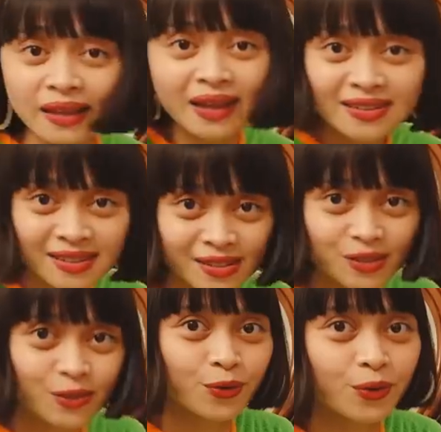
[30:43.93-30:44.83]

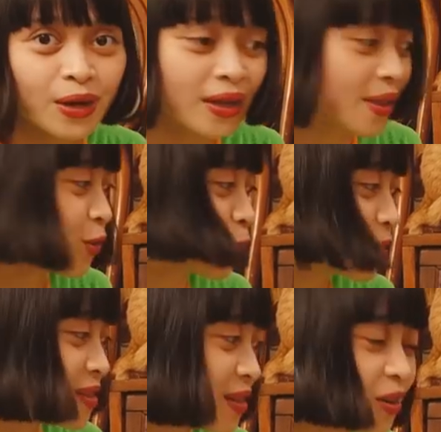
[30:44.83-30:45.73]
glasses, or the
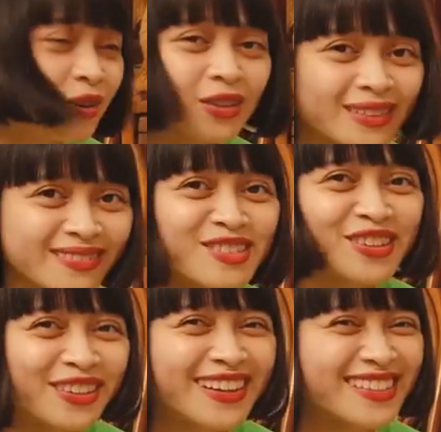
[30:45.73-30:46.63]
ones that aren't
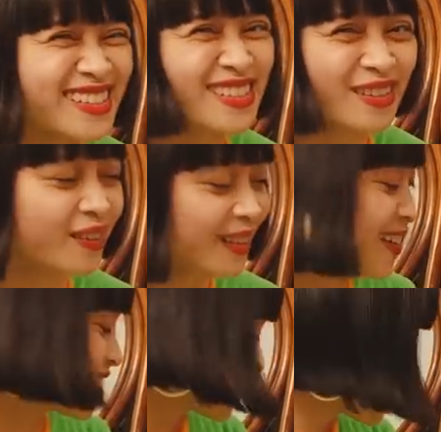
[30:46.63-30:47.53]

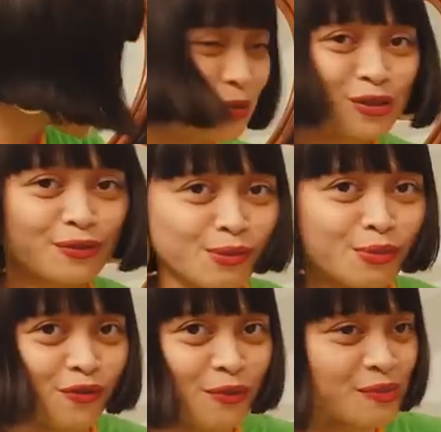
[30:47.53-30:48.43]
sunglasses. Most of them
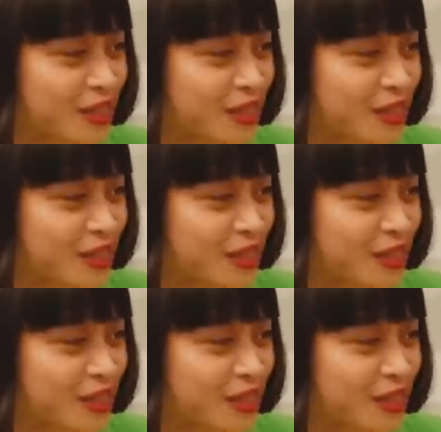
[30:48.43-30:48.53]
are from